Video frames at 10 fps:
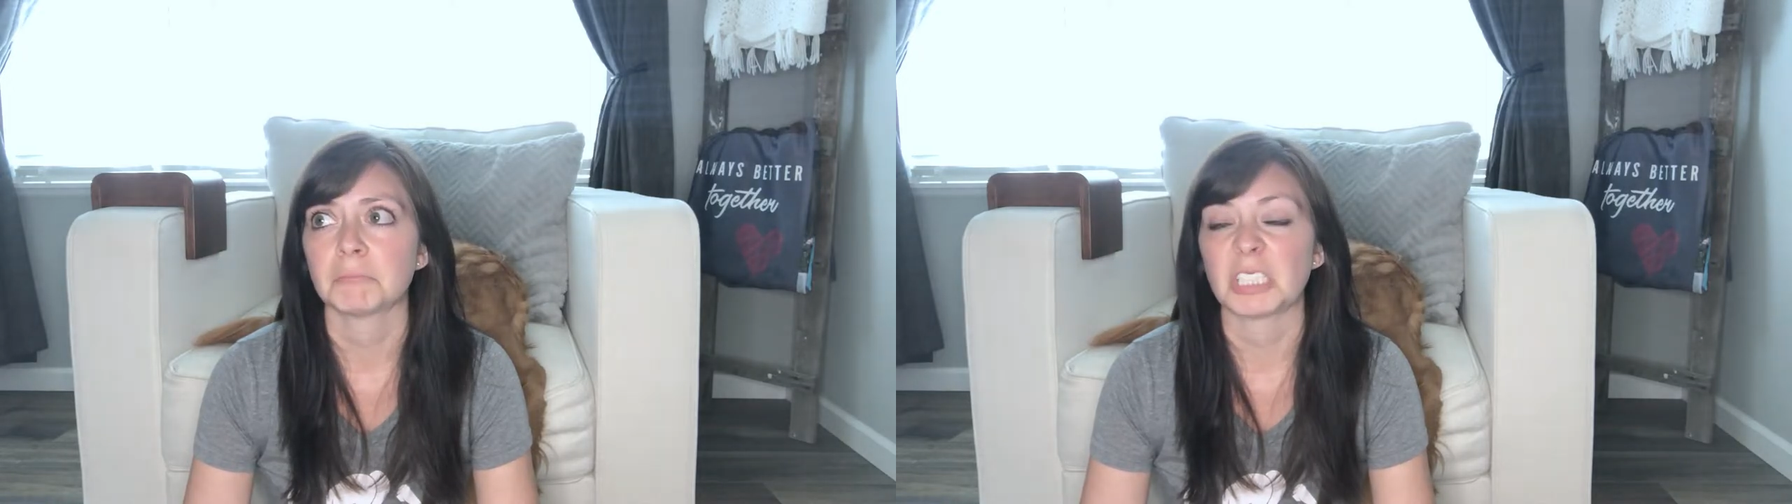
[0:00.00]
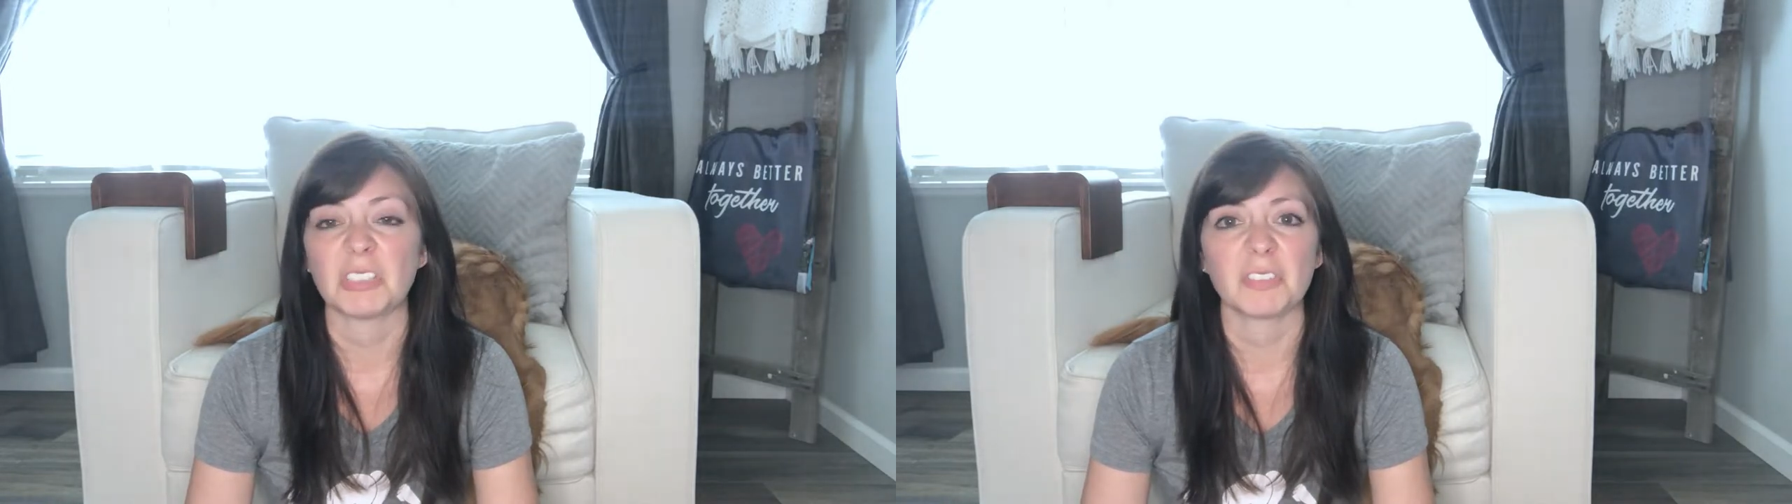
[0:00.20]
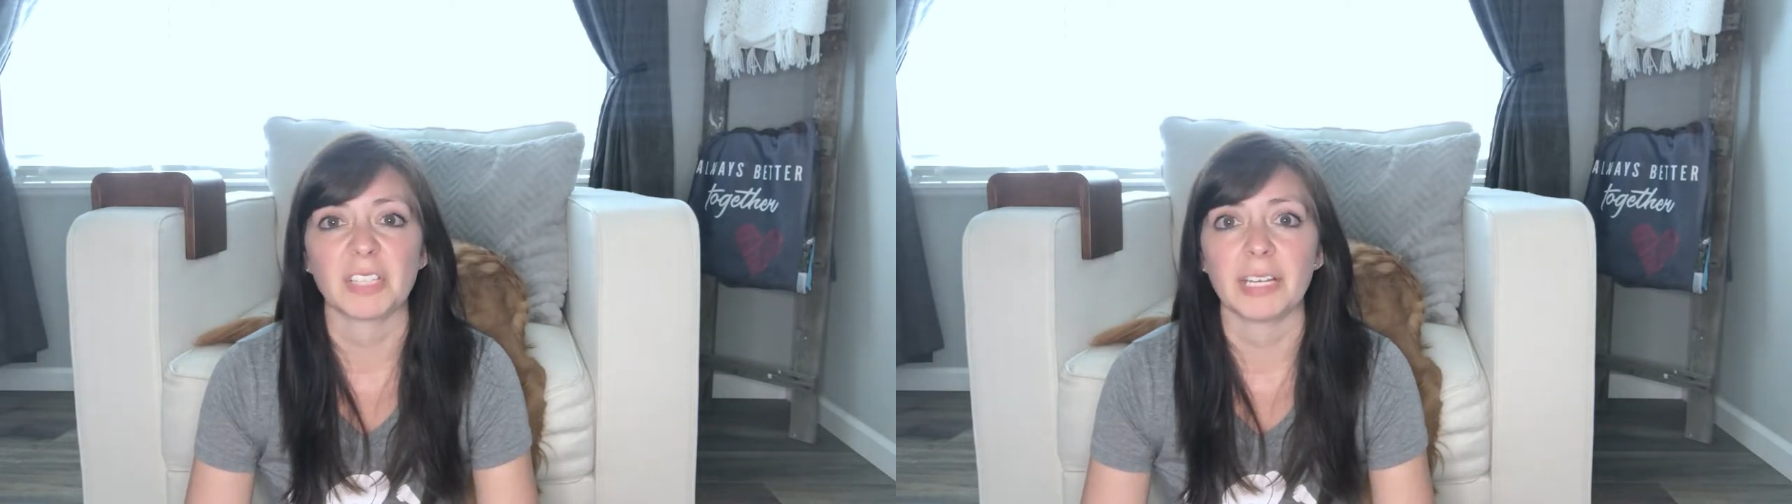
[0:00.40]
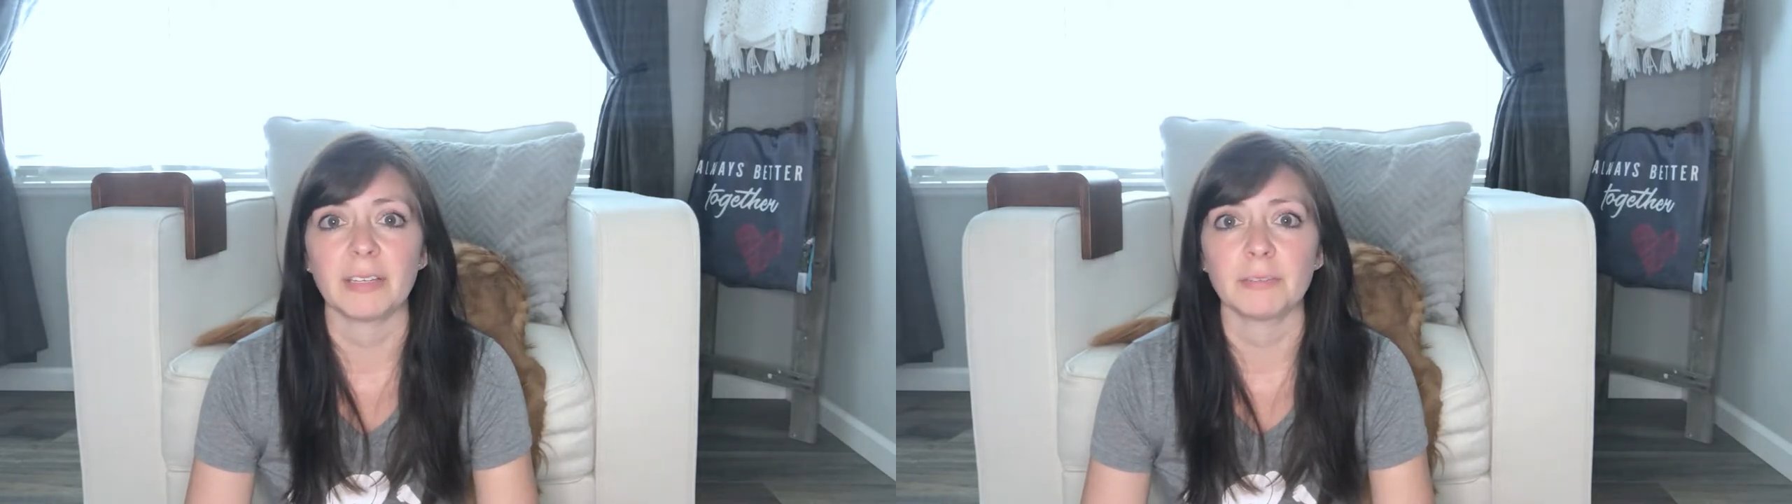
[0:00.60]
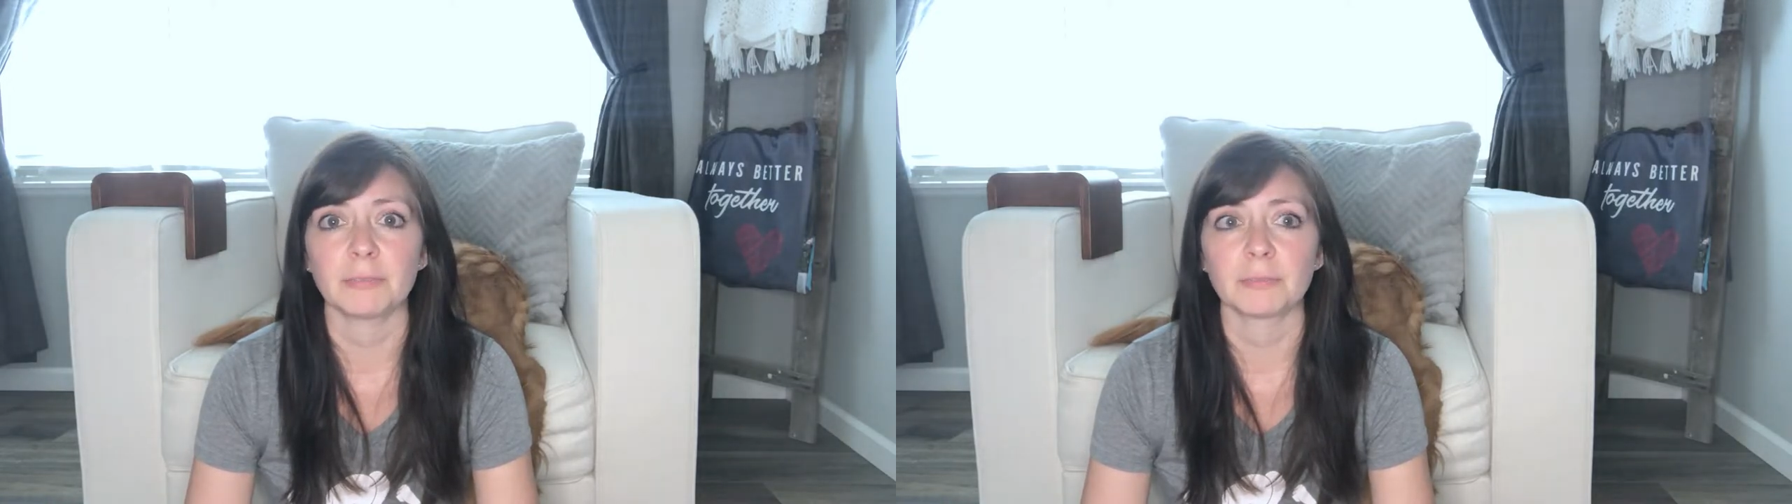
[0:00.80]
live
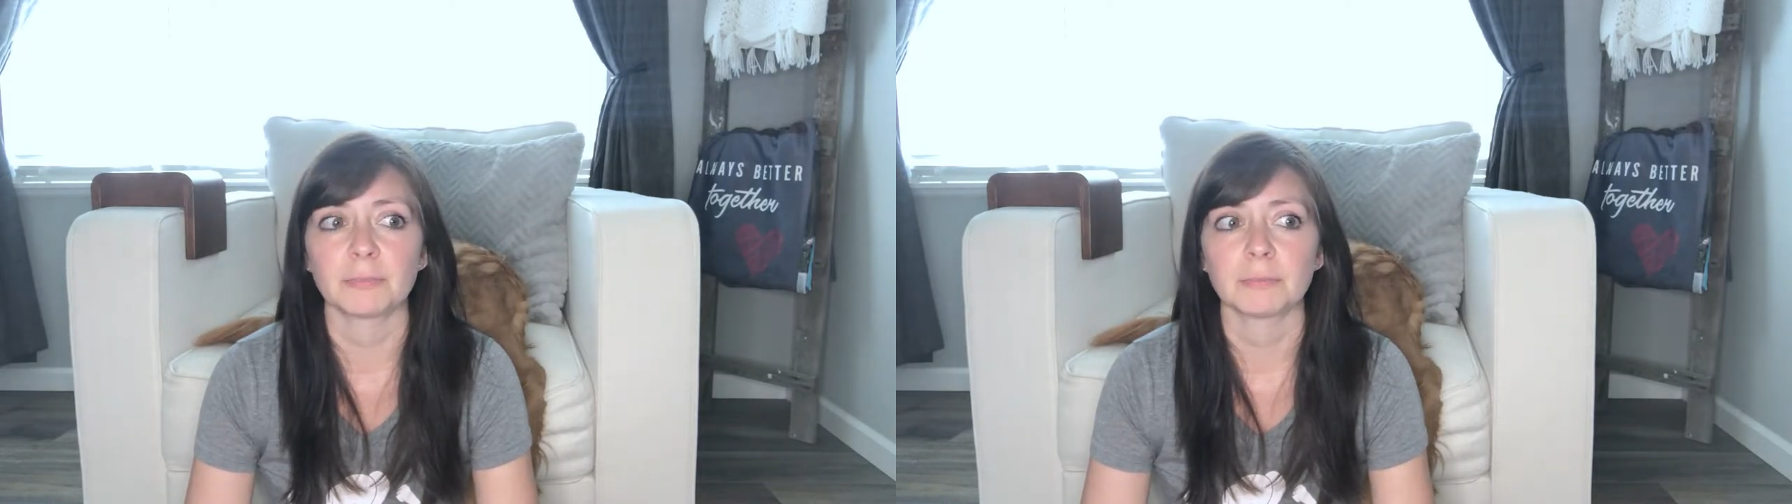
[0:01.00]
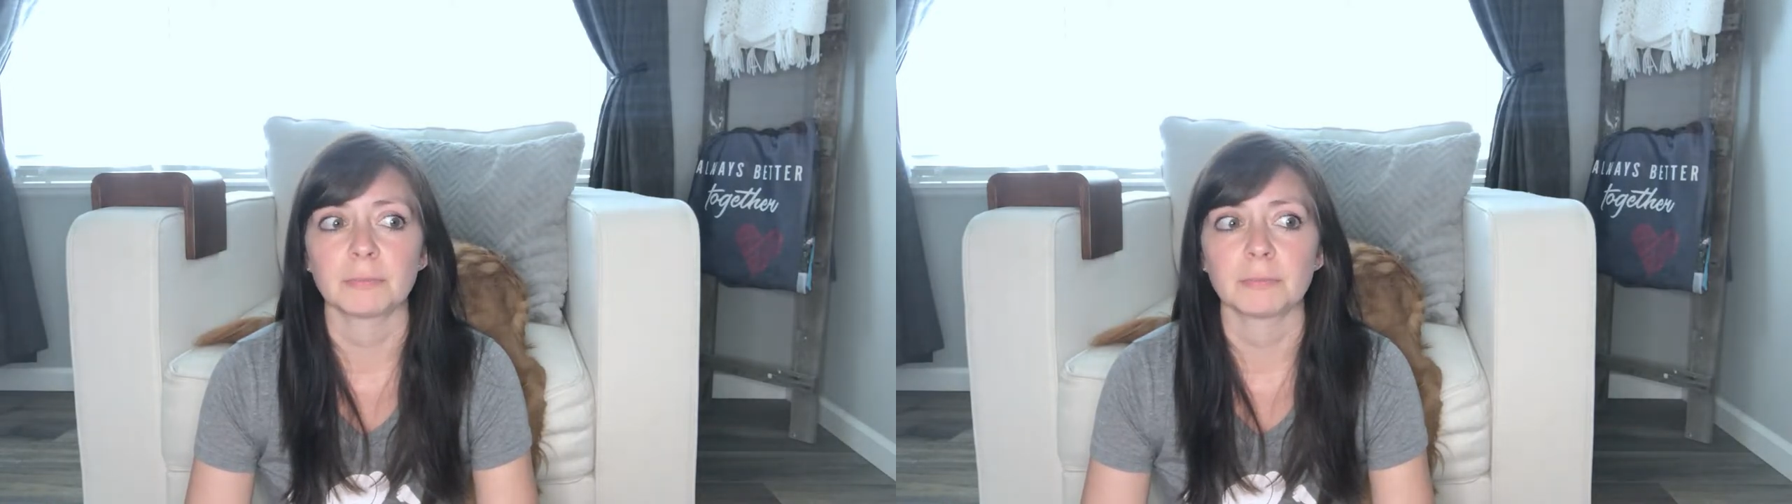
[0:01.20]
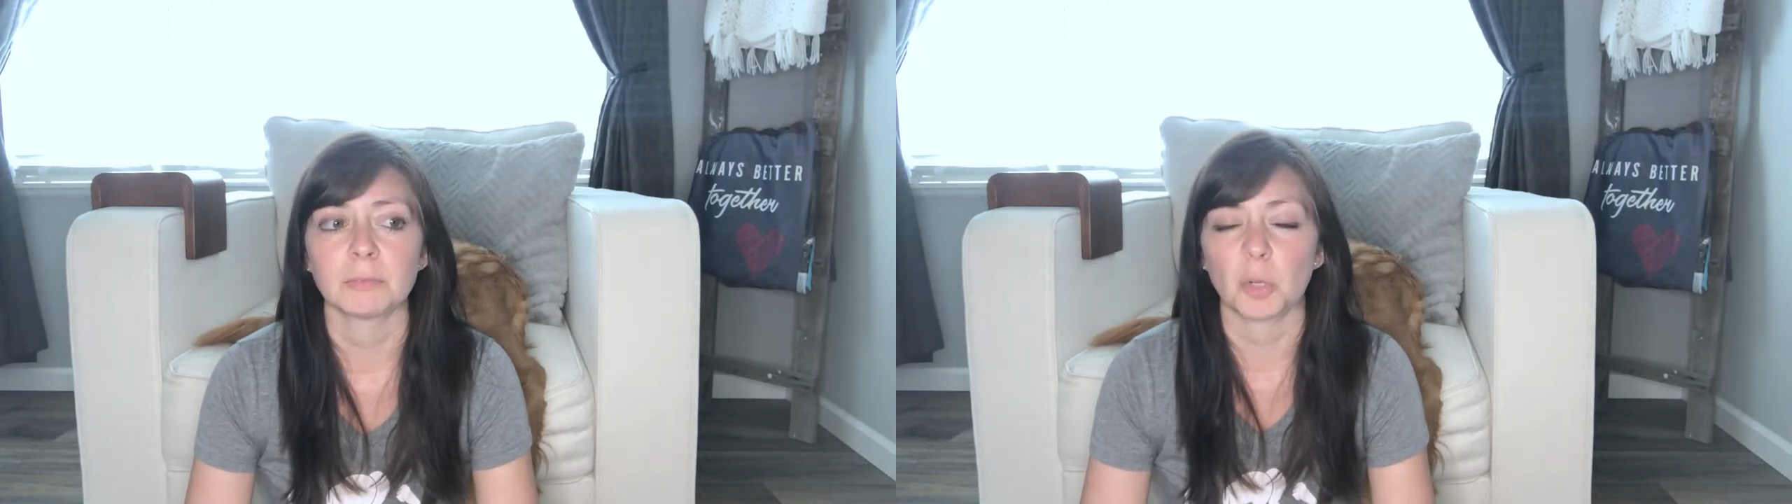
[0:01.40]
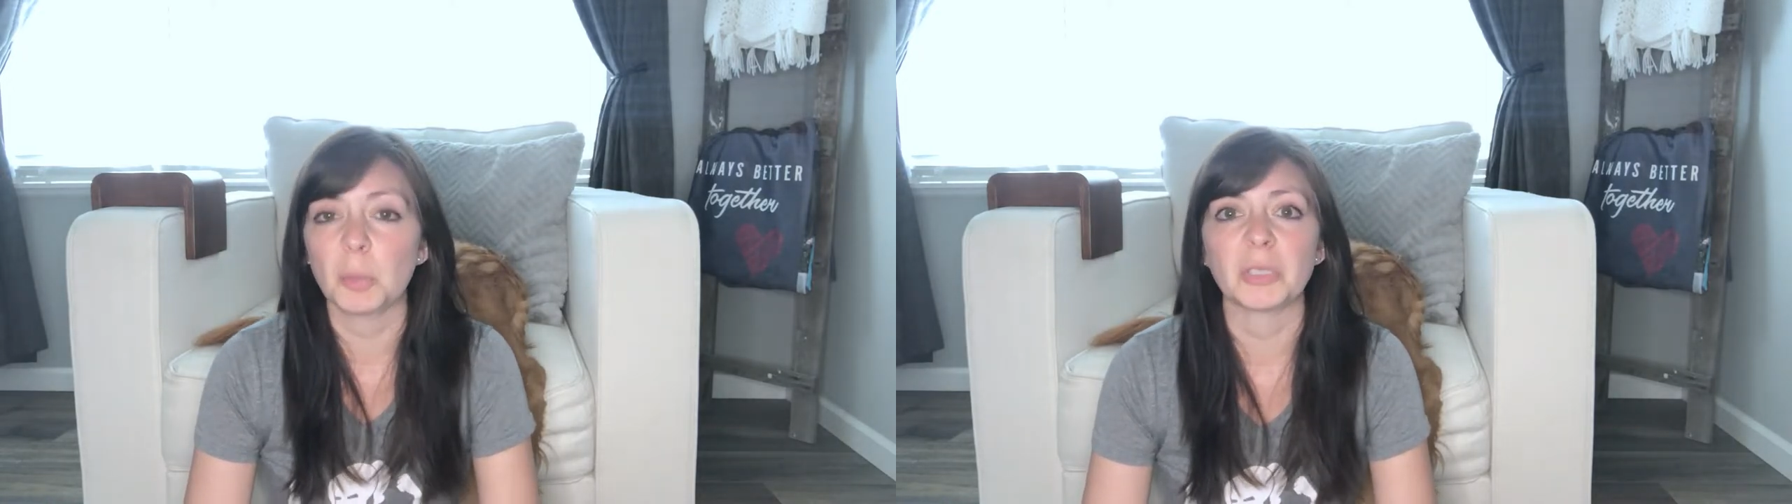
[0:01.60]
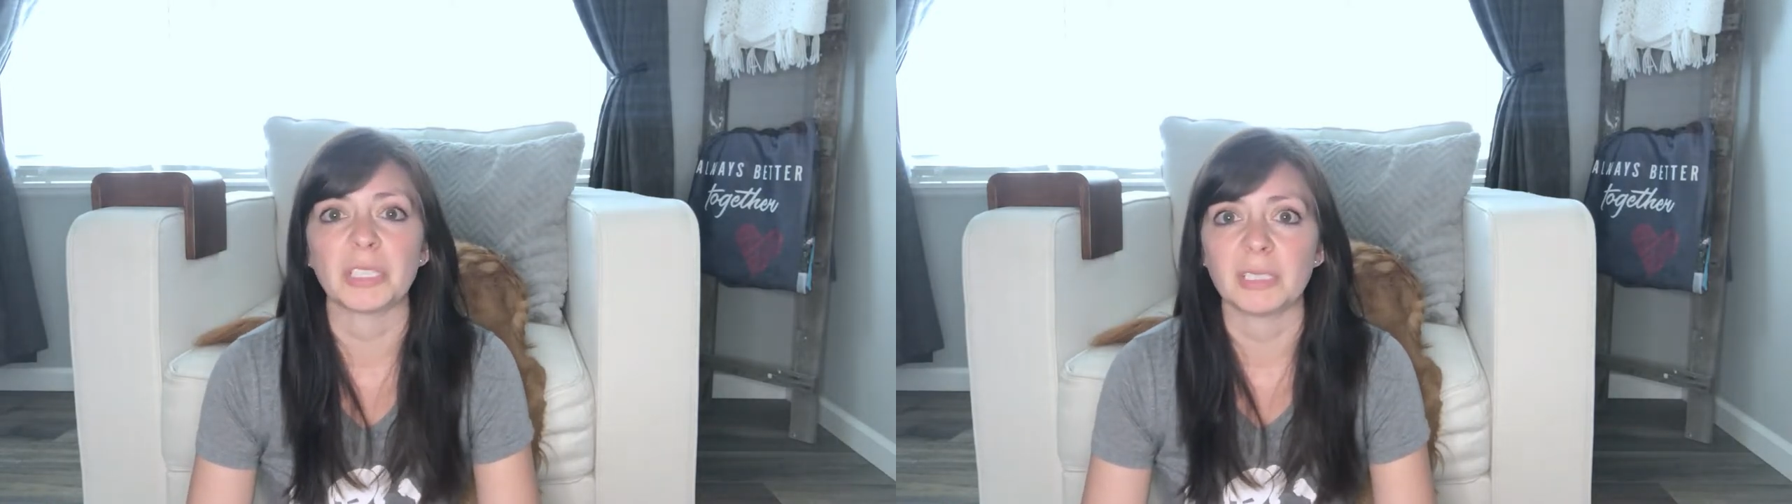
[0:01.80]
life
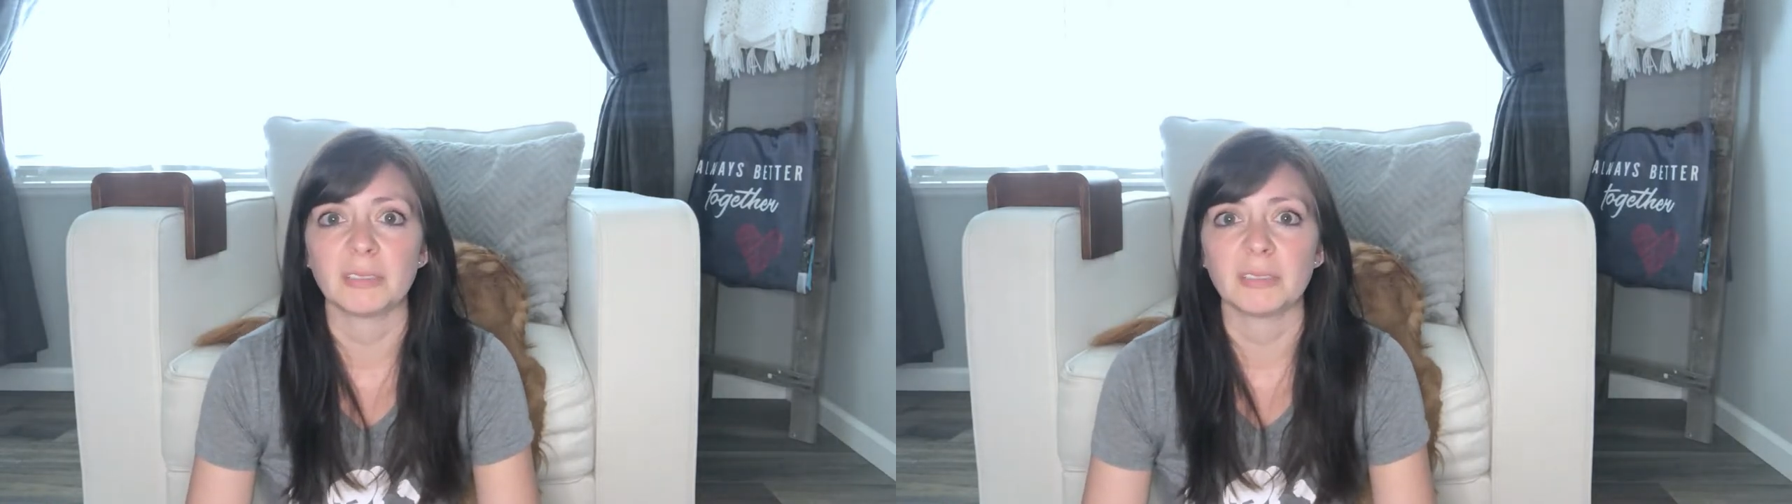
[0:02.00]
normally.